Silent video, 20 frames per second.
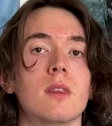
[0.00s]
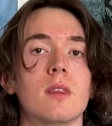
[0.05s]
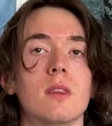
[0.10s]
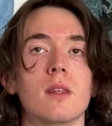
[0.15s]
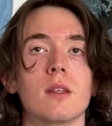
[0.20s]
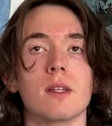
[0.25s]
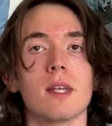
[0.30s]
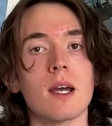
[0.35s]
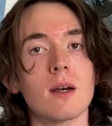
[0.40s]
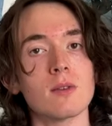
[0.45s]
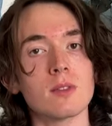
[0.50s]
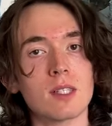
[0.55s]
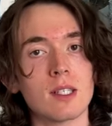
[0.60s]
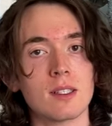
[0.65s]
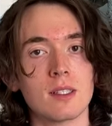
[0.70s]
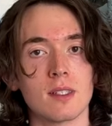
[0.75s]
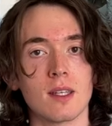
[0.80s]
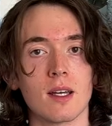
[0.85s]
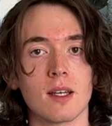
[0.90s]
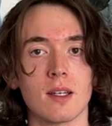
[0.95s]
The downside
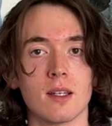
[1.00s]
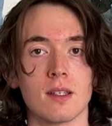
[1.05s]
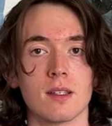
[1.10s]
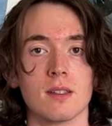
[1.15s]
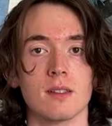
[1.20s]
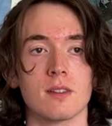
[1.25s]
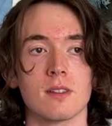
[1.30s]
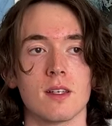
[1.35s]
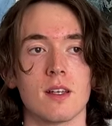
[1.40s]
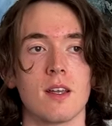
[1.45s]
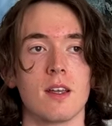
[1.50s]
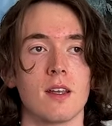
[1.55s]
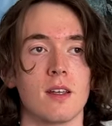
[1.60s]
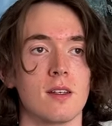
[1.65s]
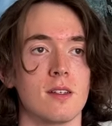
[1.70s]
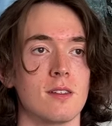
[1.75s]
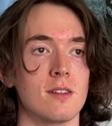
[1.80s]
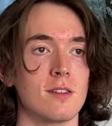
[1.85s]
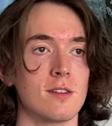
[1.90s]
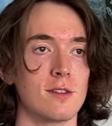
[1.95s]
to that is,
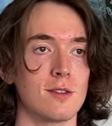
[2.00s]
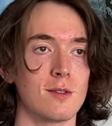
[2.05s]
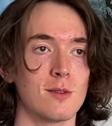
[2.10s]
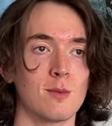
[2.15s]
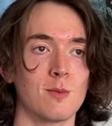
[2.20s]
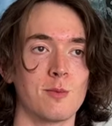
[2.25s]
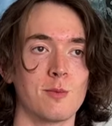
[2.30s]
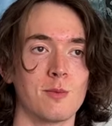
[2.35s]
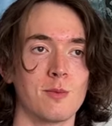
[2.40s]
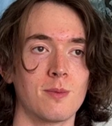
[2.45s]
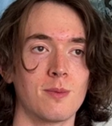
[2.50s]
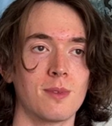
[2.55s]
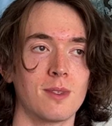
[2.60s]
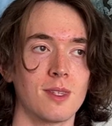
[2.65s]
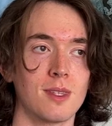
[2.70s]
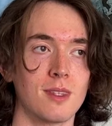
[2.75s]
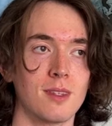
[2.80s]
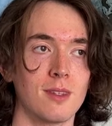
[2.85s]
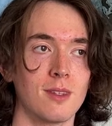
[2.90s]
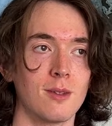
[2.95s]
is
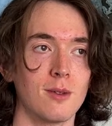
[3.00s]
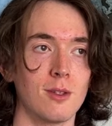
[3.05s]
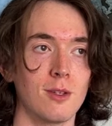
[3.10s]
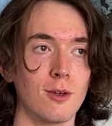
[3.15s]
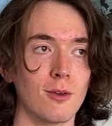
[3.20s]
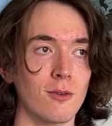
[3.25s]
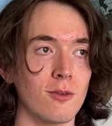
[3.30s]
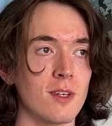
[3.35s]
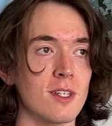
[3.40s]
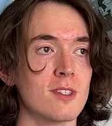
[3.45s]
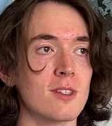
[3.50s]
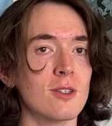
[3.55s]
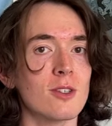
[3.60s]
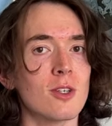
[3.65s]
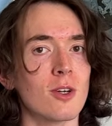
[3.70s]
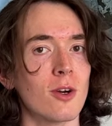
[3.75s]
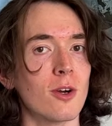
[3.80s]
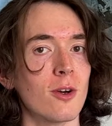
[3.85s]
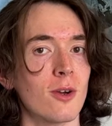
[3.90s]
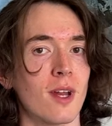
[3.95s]
your feet start
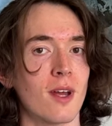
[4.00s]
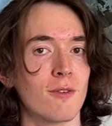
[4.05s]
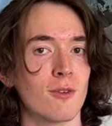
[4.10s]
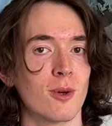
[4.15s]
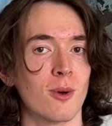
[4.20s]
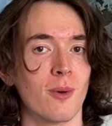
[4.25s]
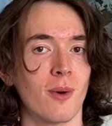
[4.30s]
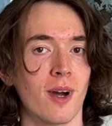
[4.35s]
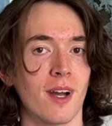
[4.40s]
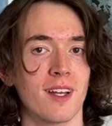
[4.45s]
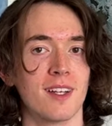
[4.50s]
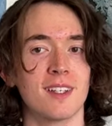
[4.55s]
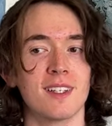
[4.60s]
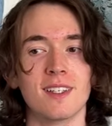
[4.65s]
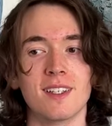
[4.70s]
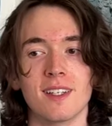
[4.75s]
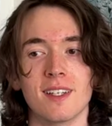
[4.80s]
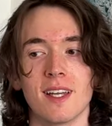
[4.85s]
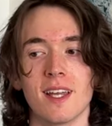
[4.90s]
to hurt after a while.